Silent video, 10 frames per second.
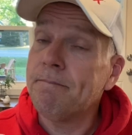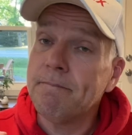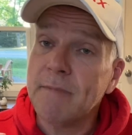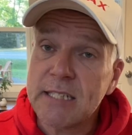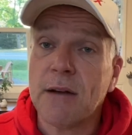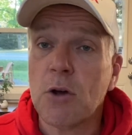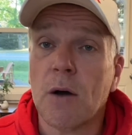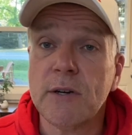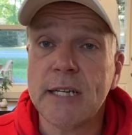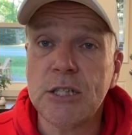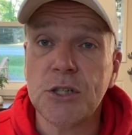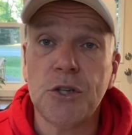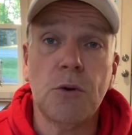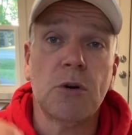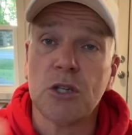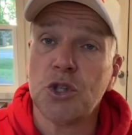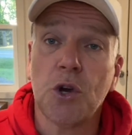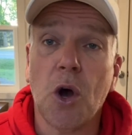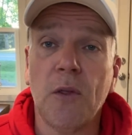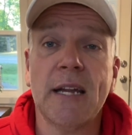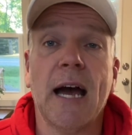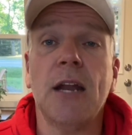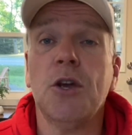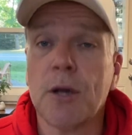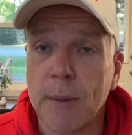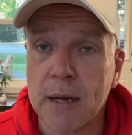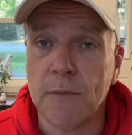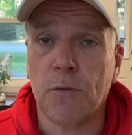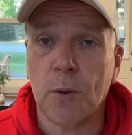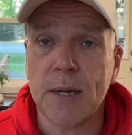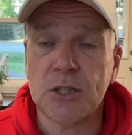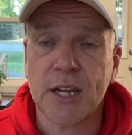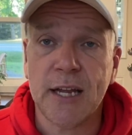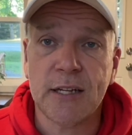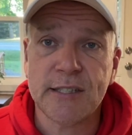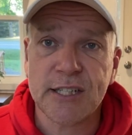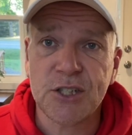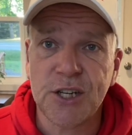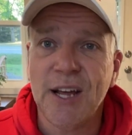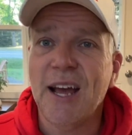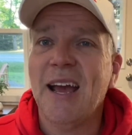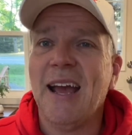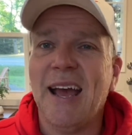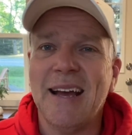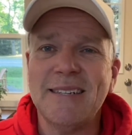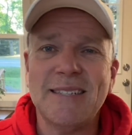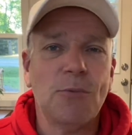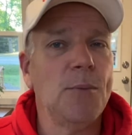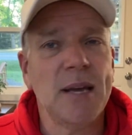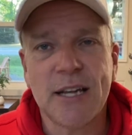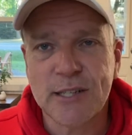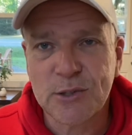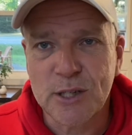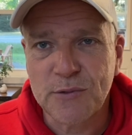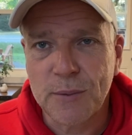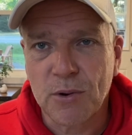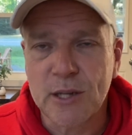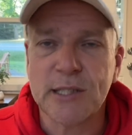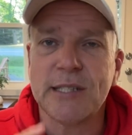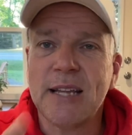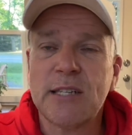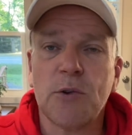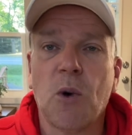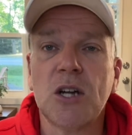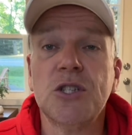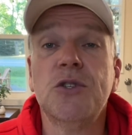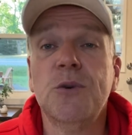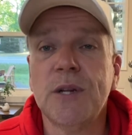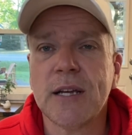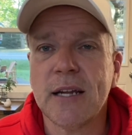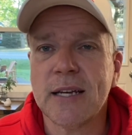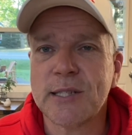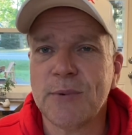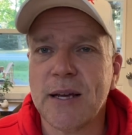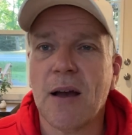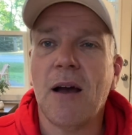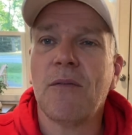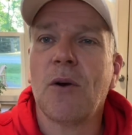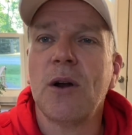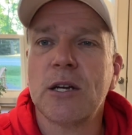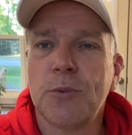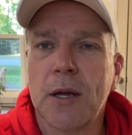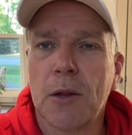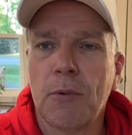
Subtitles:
Let's have a conversation too. We can show you all the data. You can make an informed, educated decision, and we'll make it a stress-free process. Thanks for watching. Tune in again next week for our next weekly